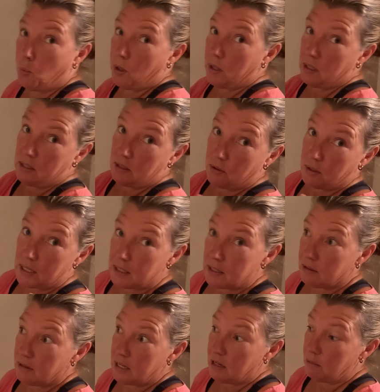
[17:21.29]
one is not
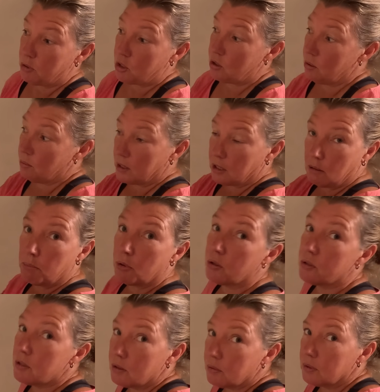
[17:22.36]
necessary, and number two, we're going to
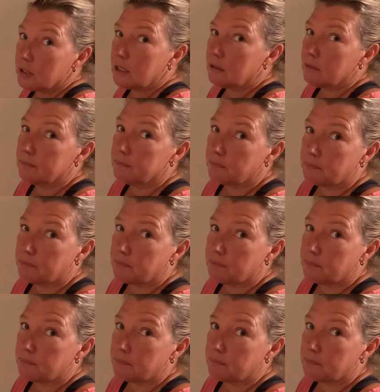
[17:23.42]
box it all in.